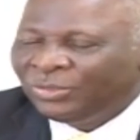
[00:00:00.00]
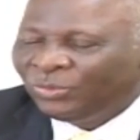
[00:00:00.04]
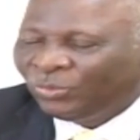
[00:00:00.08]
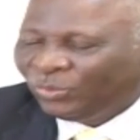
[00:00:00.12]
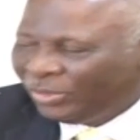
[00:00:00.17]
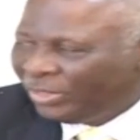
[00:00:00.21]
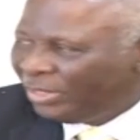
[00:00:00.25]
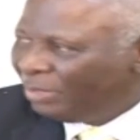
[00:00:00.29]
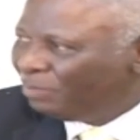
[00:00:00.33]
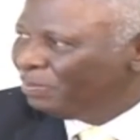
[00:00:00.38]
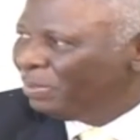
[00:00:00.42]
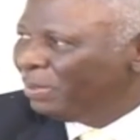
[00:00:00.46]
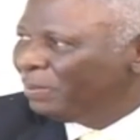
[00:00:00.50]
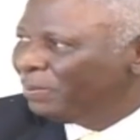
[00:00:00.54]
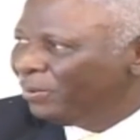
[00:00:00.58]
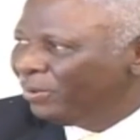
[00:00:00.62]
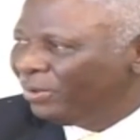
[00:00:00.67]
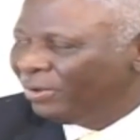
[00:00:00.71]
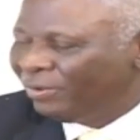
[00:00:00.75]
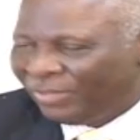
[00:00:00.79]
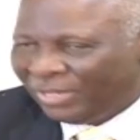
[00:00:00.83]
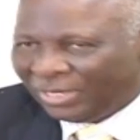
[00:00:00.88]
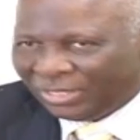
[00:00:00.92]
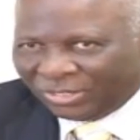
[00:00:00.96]
with the
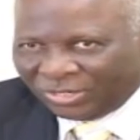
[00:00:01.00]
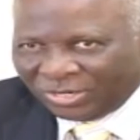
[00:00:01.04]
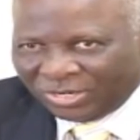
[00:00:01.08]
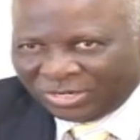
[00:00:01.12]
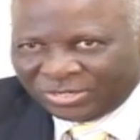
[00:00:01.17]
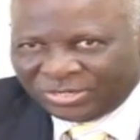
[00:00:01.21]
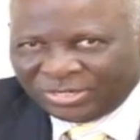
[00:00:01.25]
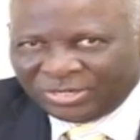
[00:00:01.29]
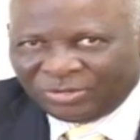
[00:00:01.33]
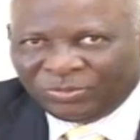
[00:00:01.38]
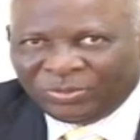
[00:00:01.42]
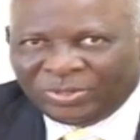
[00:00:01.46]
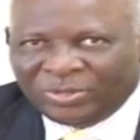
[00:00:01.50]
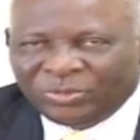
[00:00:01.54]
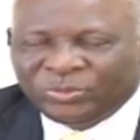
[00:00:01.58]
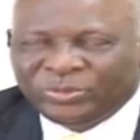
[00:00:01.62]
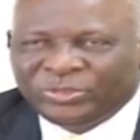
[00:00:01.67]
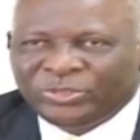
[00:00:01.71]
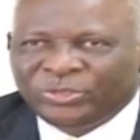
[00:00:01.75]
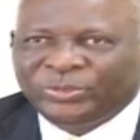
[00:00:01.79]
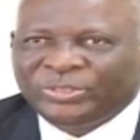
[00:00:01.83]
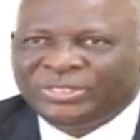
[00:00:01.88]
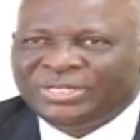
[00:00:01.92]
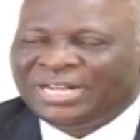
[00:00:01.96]
people of that country. When
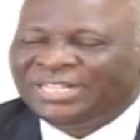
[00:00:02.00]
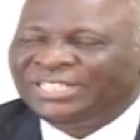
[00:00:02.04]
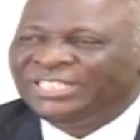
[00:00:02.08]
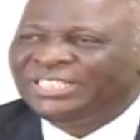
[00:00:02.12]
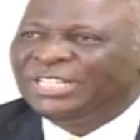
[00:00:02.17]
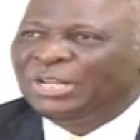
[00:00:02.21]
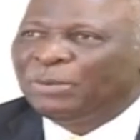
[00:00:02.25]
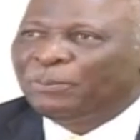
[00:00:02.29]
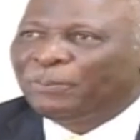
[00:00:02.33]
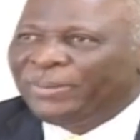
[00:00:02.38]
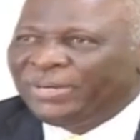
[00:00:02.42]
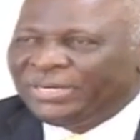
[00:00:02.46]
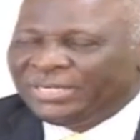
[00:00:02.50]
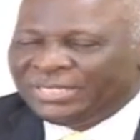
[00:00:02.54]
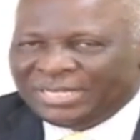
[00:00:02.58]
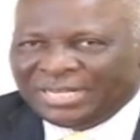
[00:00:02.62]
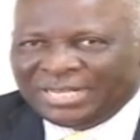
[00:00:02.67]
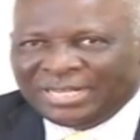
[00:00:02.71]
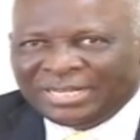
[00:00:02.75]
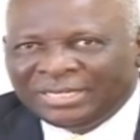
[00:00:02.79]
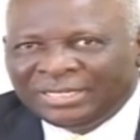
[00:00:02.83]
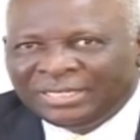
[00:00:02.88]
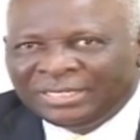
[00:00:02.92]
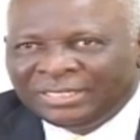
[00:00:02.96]
would you need an
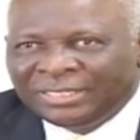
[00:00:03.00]
interpreter